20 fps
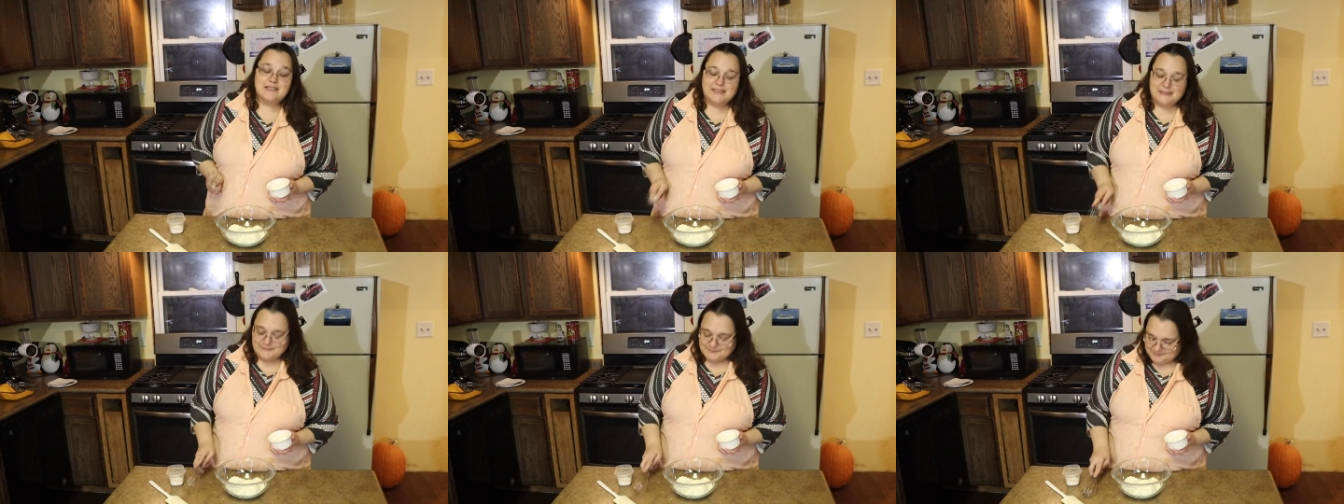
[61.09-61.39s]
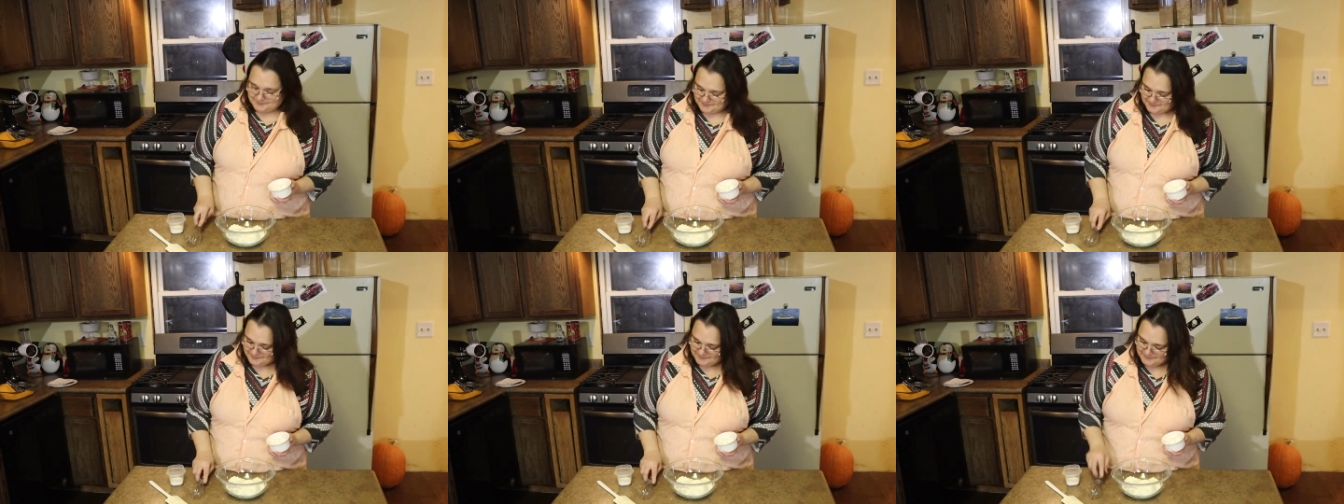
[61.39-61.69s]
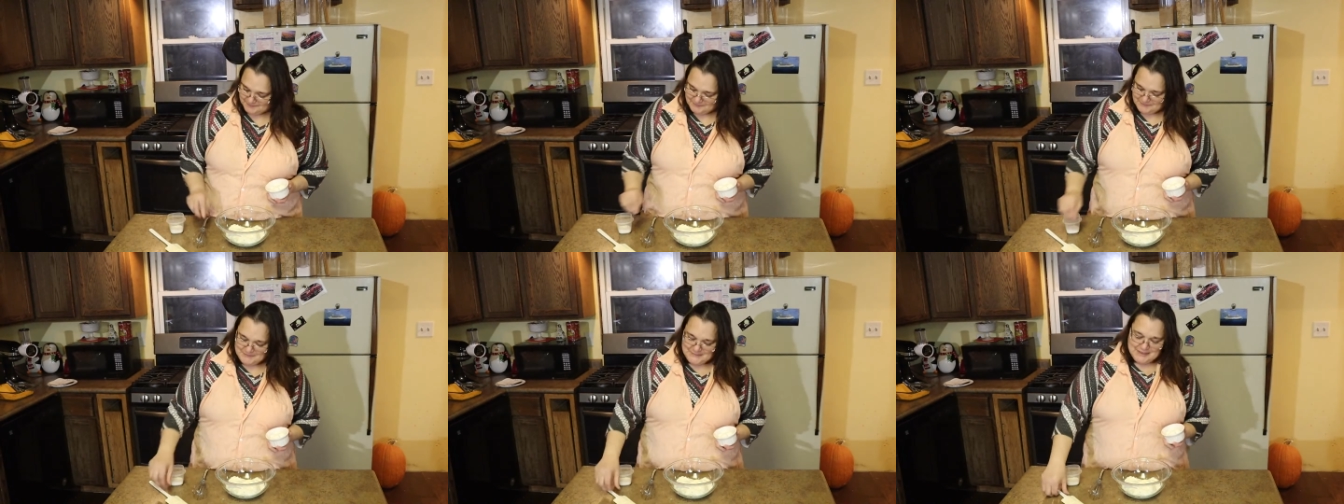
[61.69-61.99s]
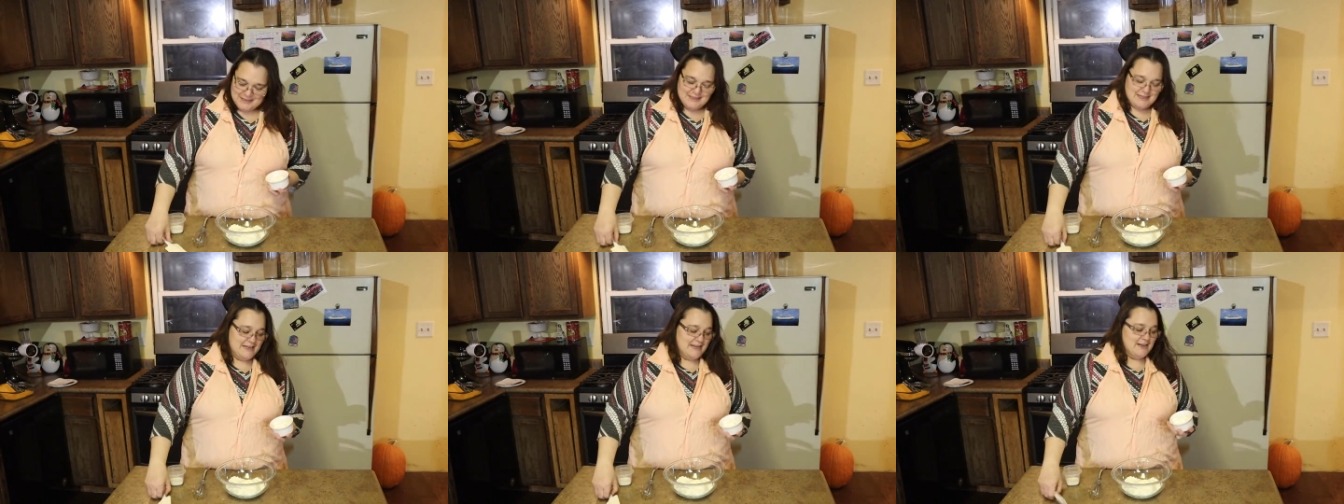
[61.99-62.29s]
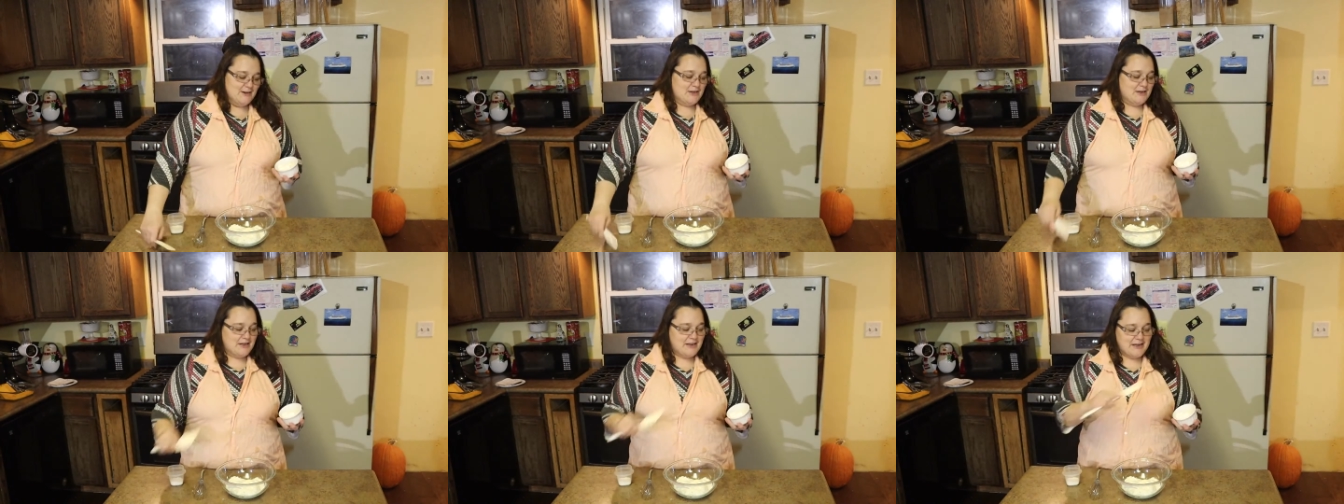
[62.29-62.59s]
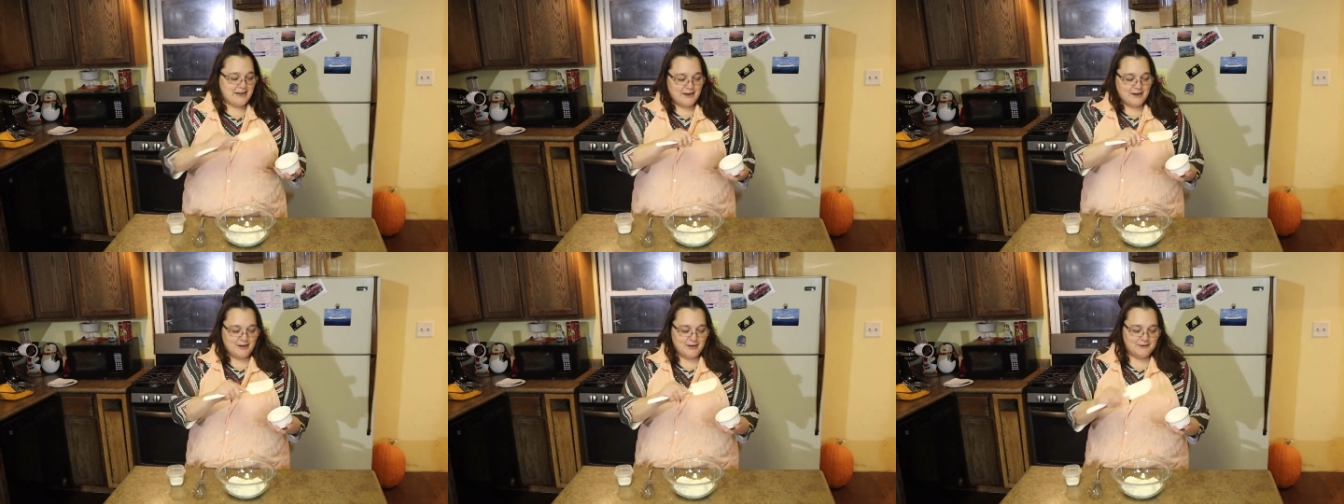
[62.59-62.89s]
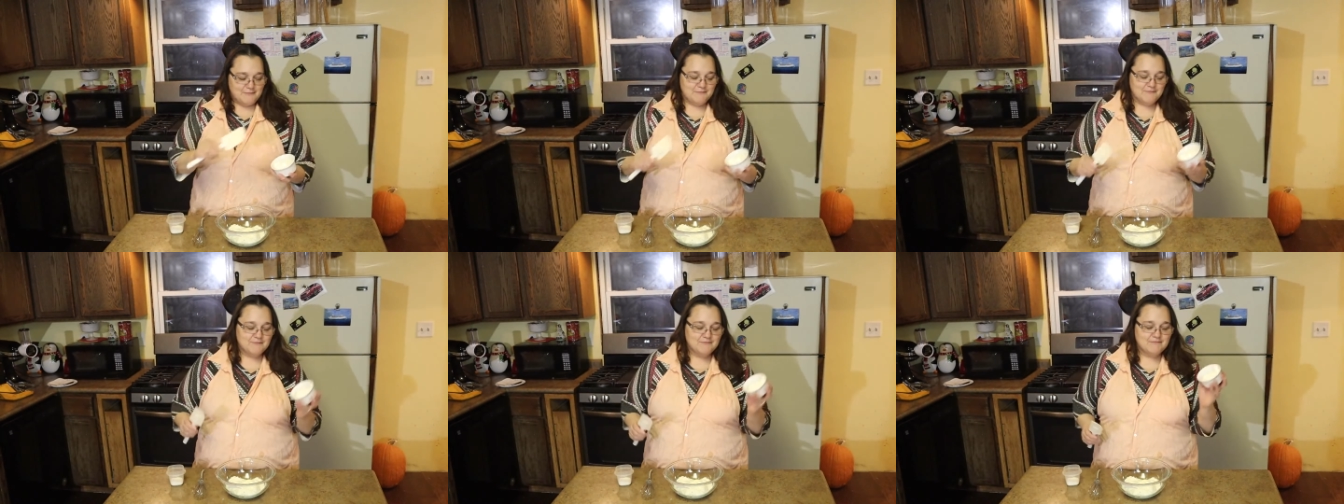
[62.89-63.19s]
And in
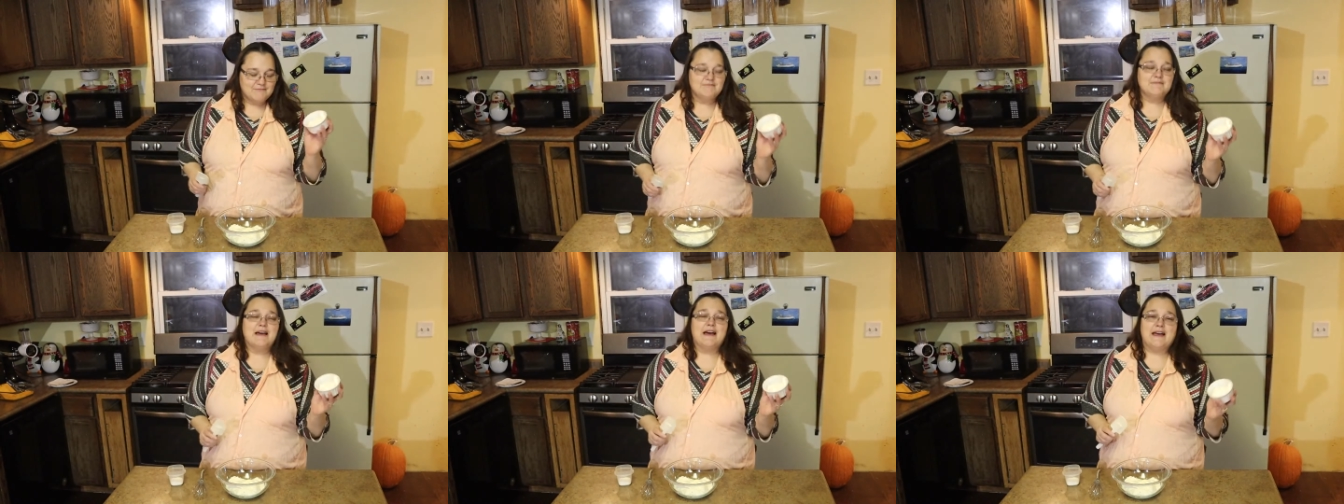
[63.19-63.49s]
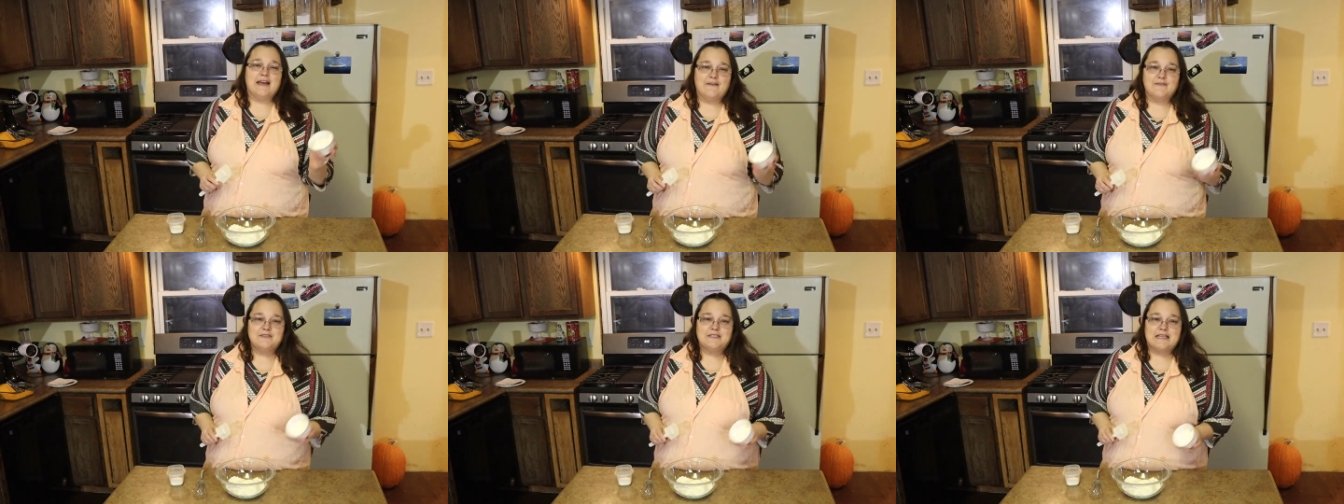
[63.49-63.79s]
here, I have